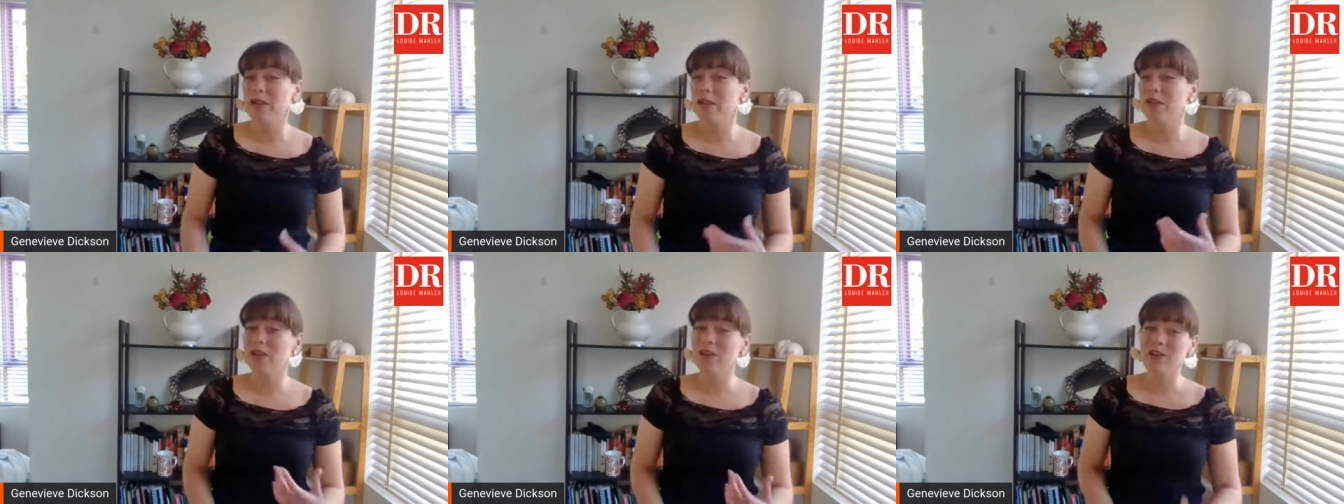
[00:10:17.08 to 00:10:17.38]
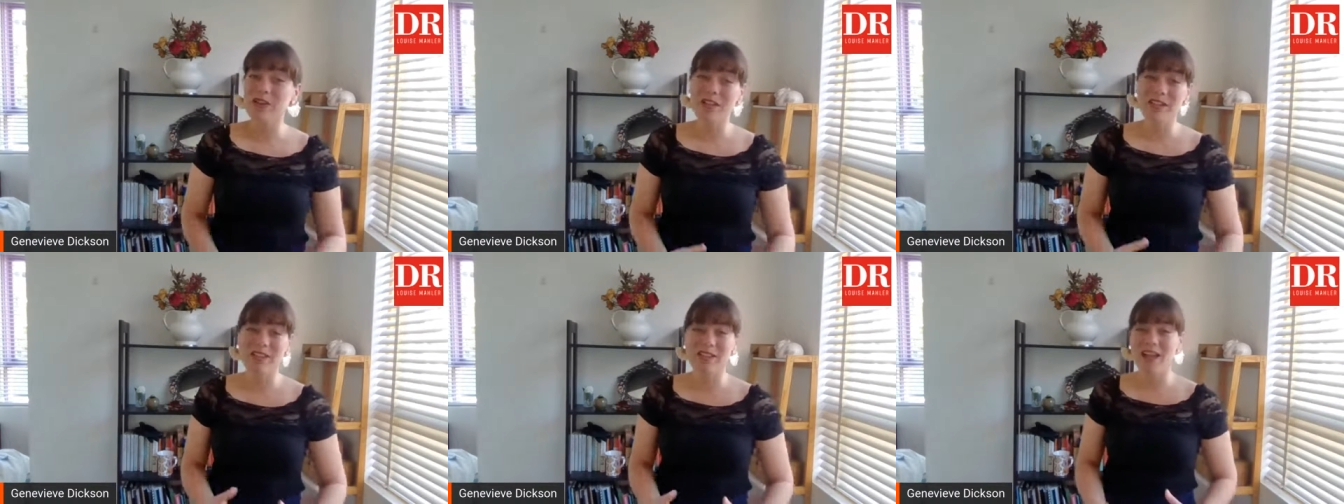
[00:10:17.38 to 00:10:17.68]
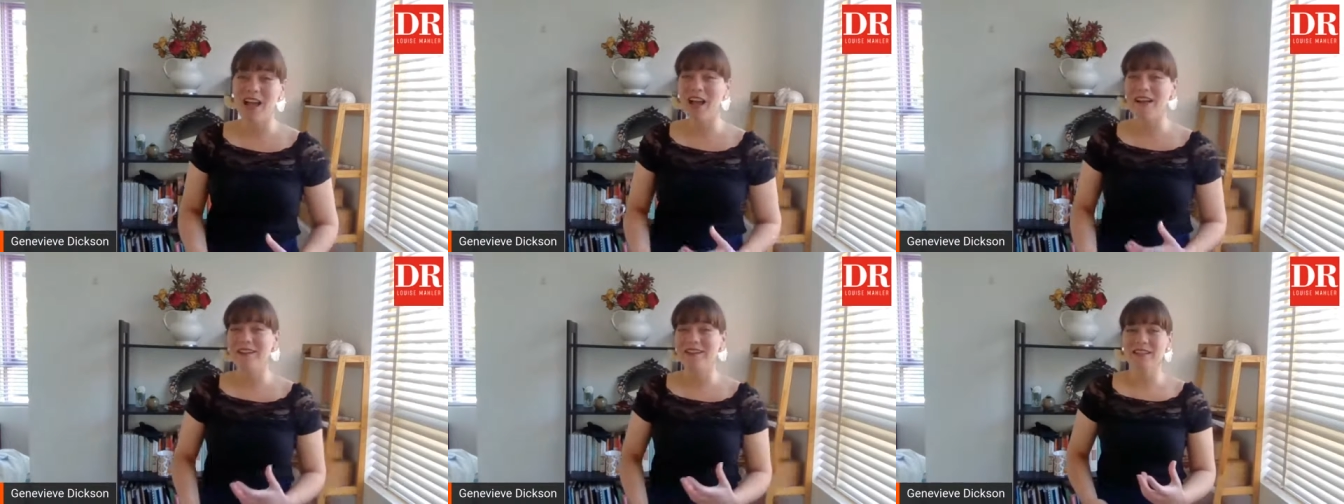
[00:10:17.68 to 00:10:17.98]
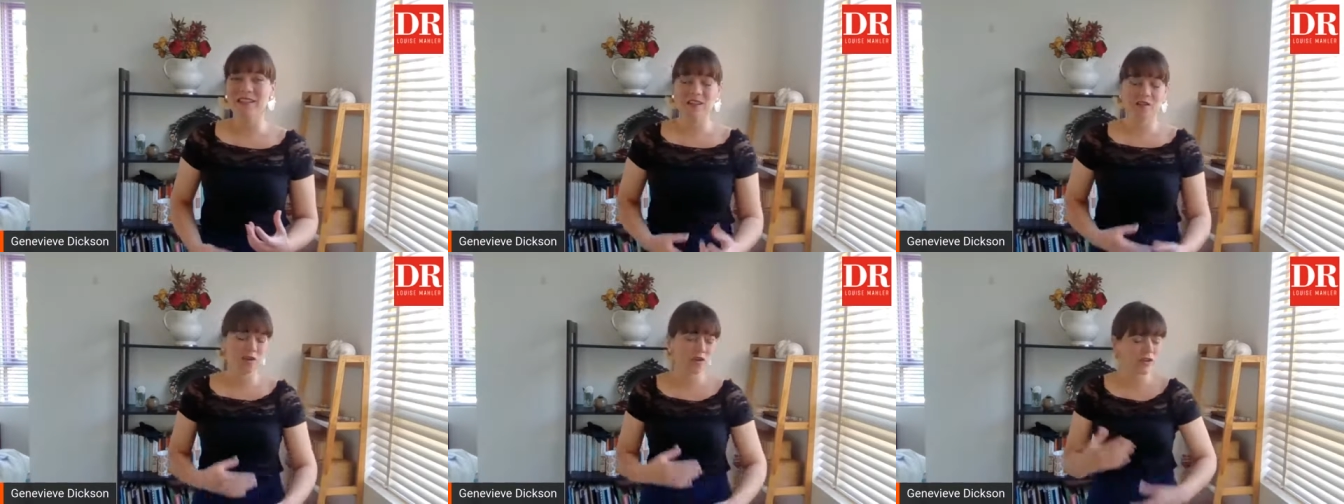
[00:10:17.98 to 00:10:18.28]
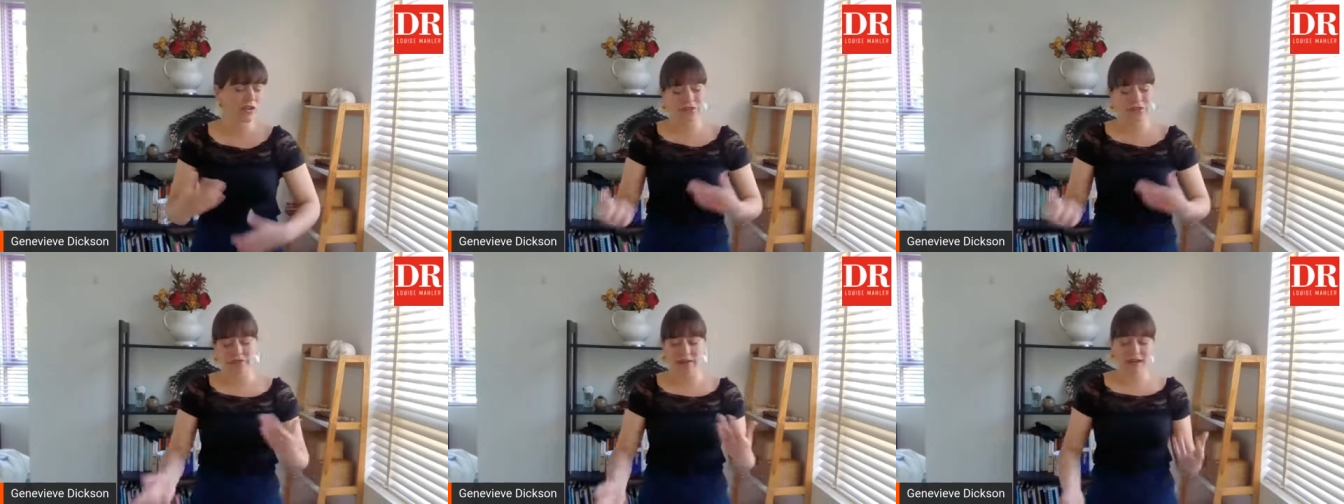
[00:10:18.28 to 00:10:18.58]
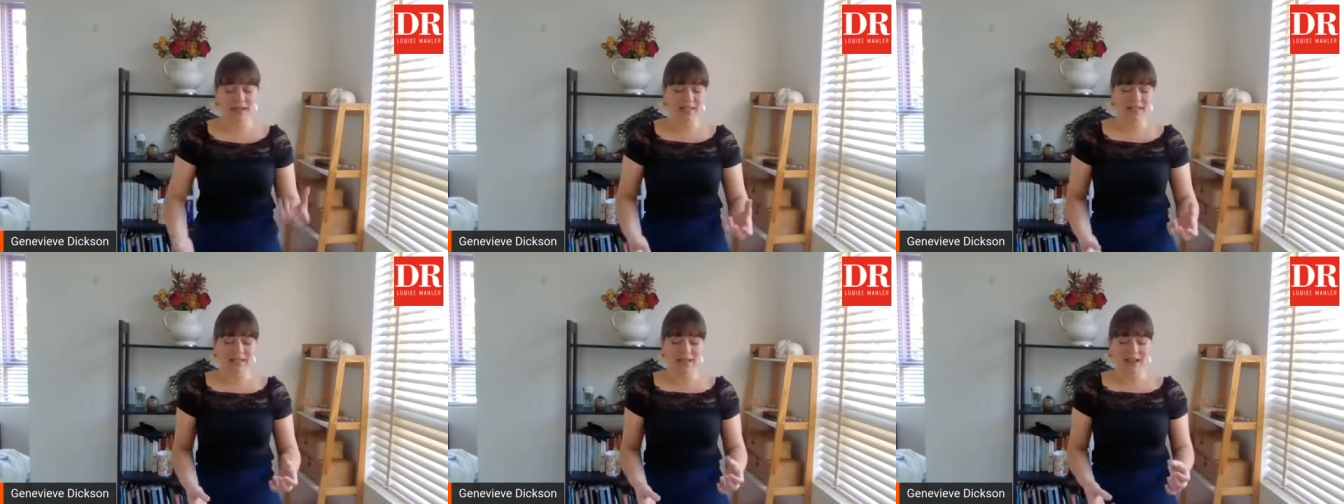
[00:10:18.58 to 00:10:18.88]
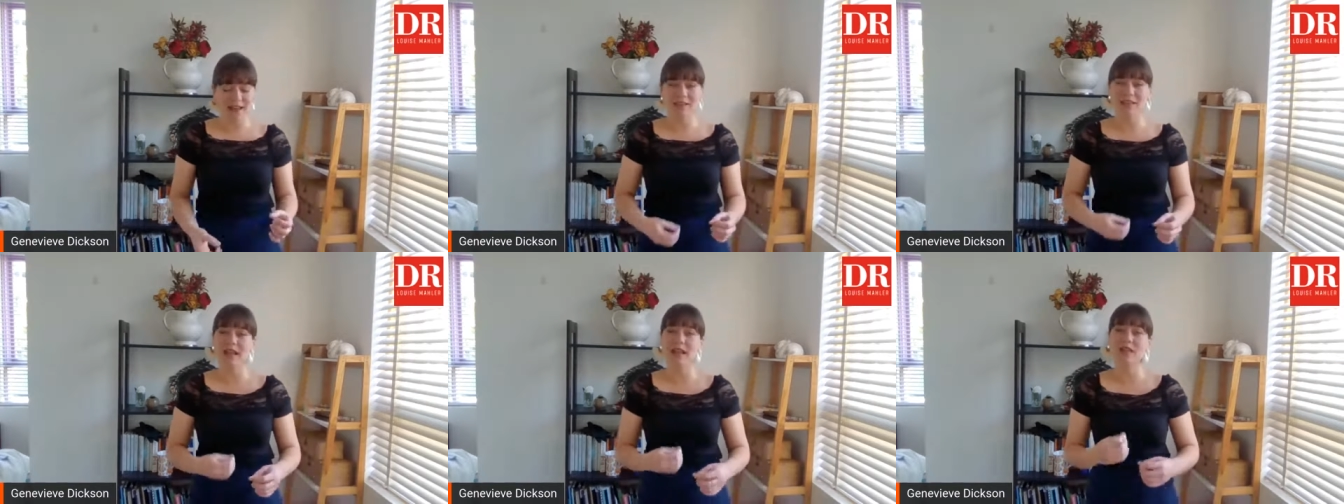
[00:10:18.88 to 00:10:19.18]
You can do the sirens and all those funny
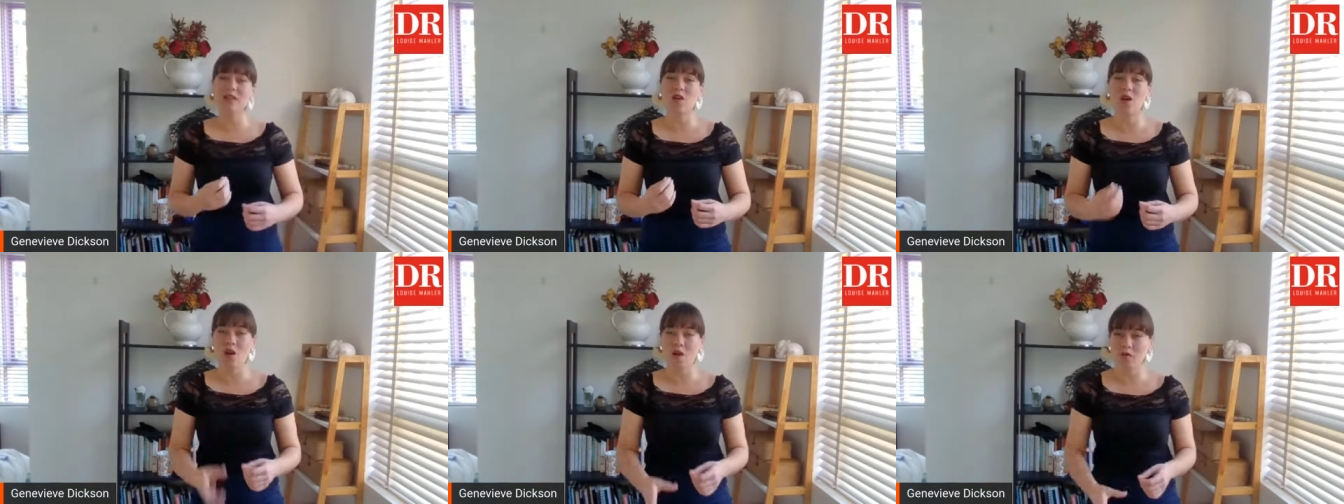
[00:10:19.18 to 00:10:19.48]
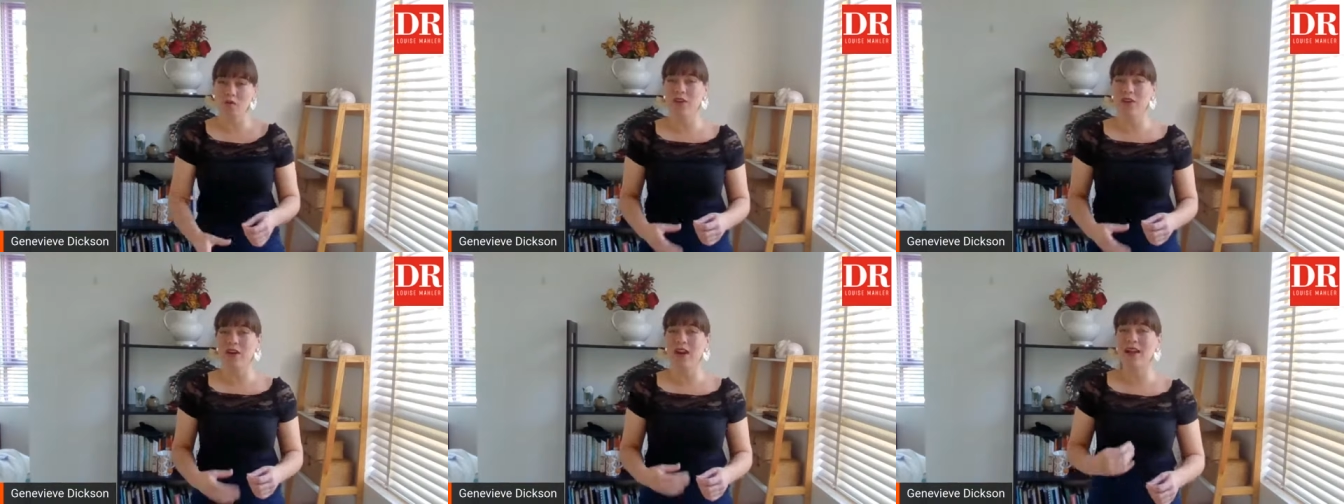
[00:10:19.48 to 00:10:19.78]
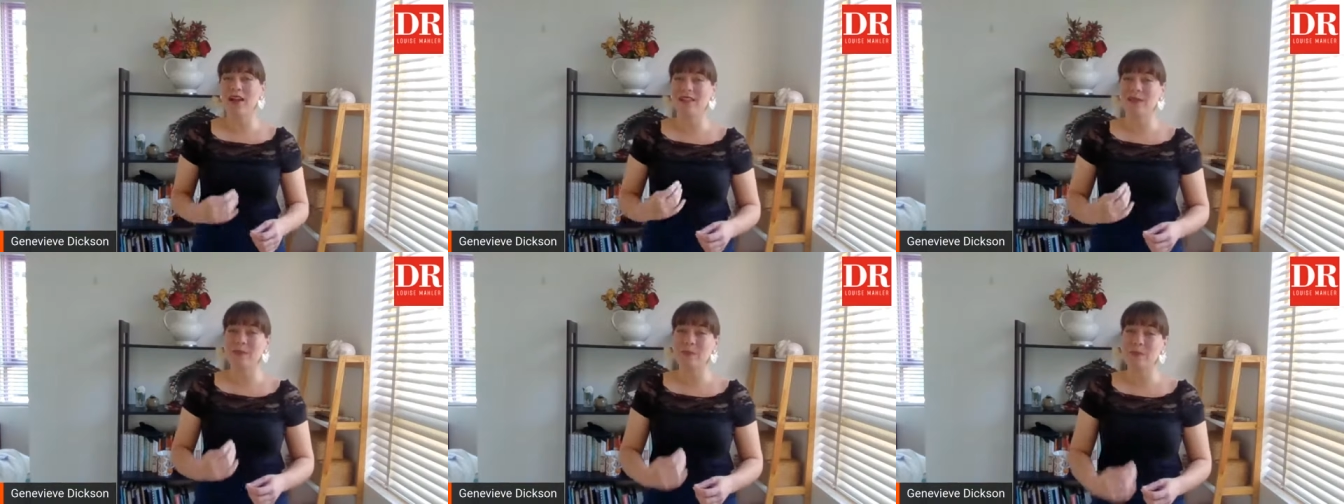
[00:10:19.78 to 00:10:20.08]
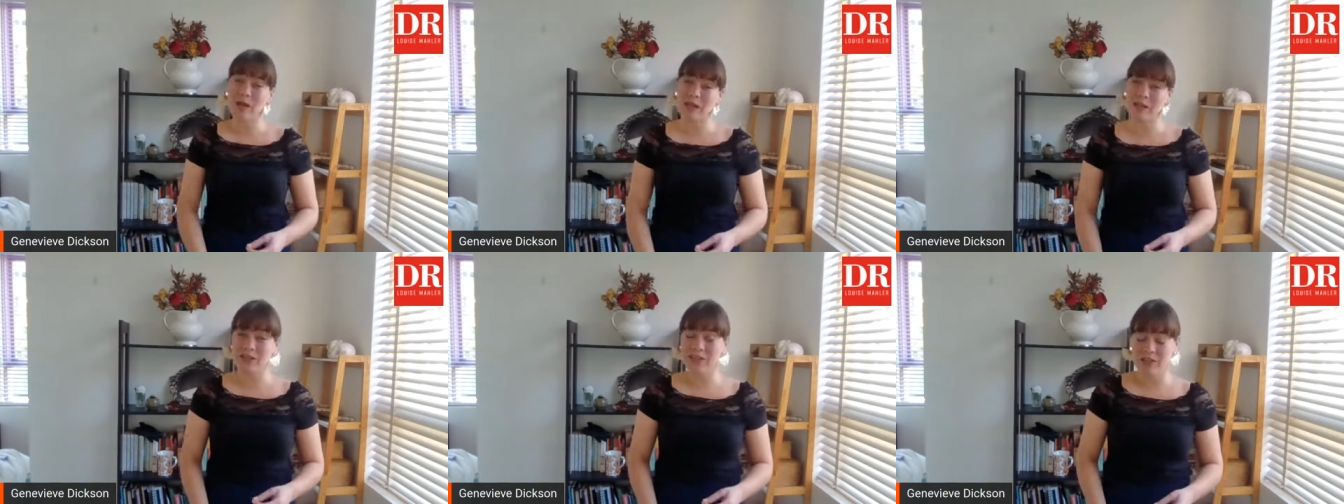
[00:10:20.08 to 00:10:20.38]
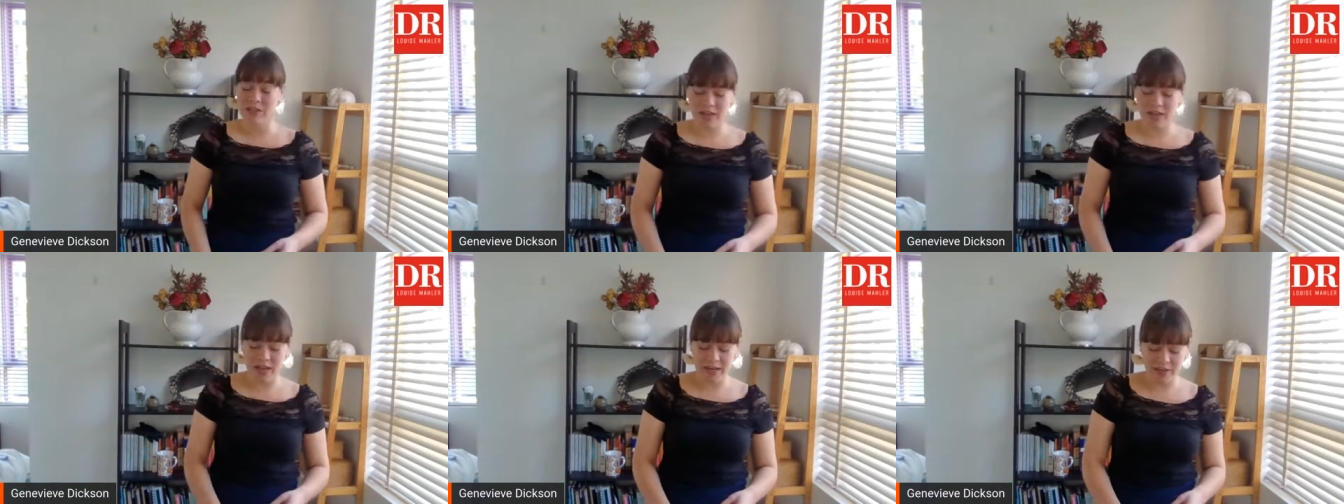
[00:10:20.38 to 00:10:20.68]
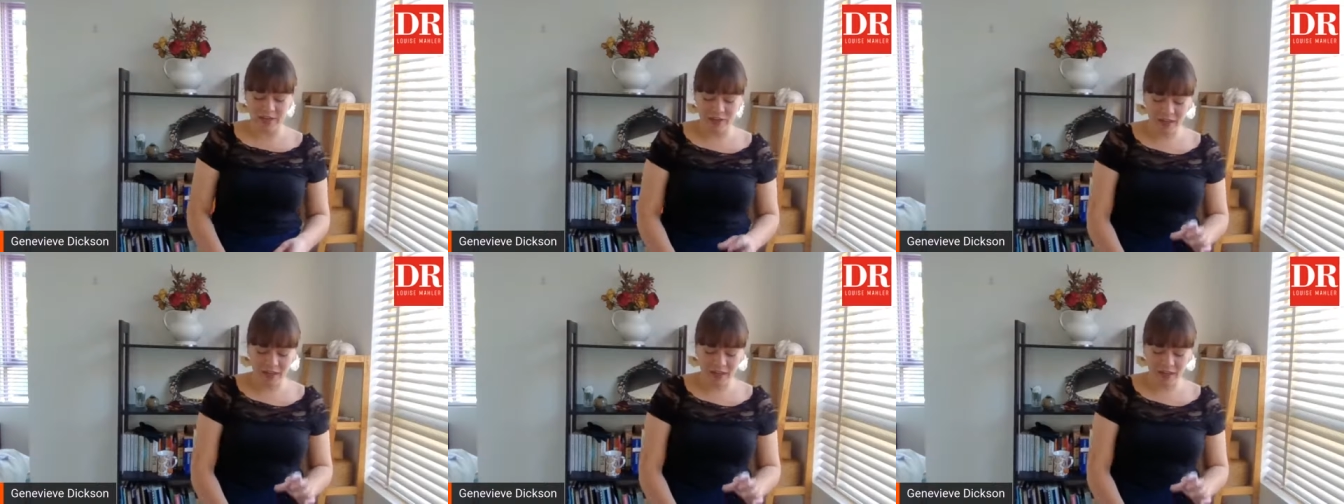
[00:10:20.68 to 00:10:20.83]
sounds as often and as much as you like.